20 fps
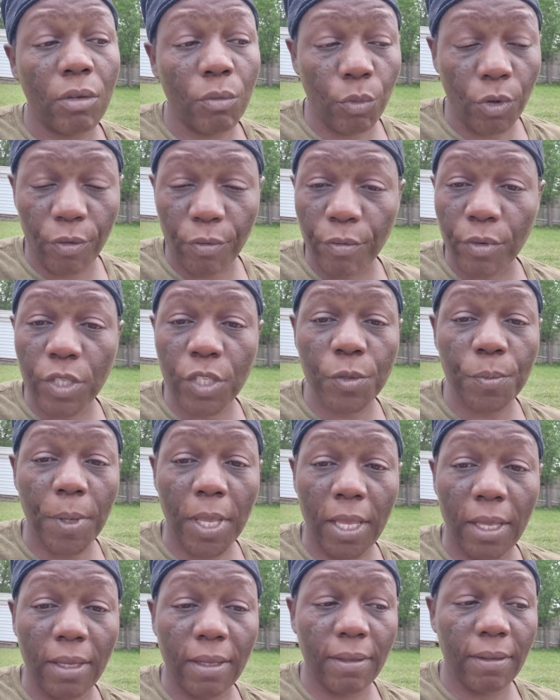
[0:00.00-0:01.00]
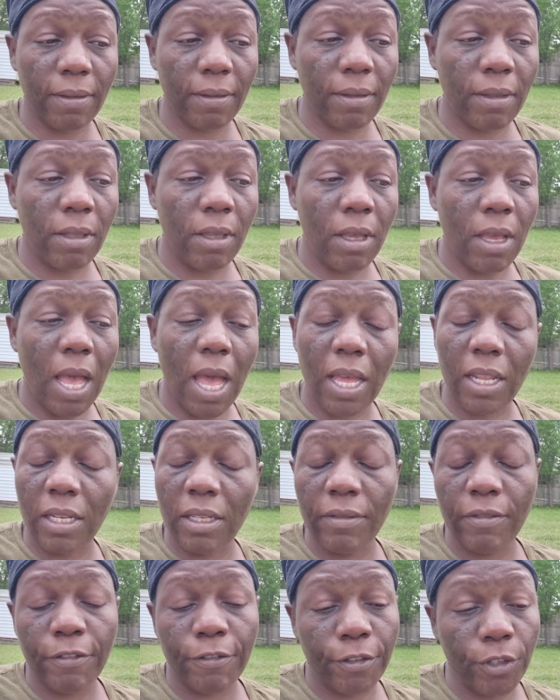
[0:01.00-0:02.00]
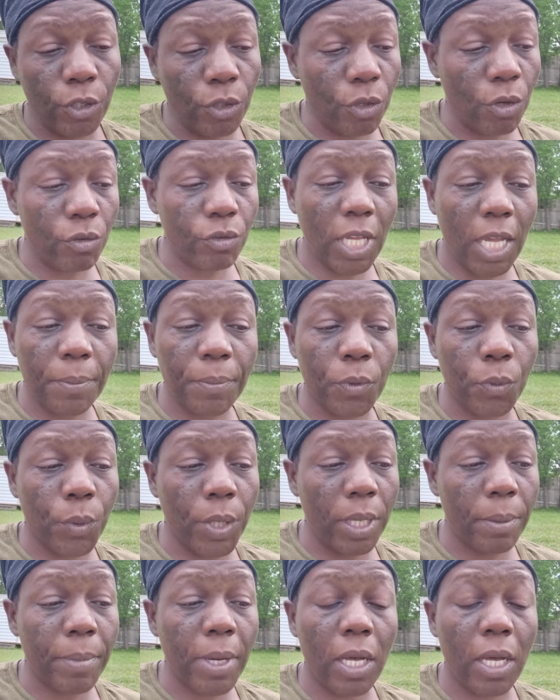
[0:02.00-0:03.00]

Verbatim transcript: with respect. I didn't feel no type of way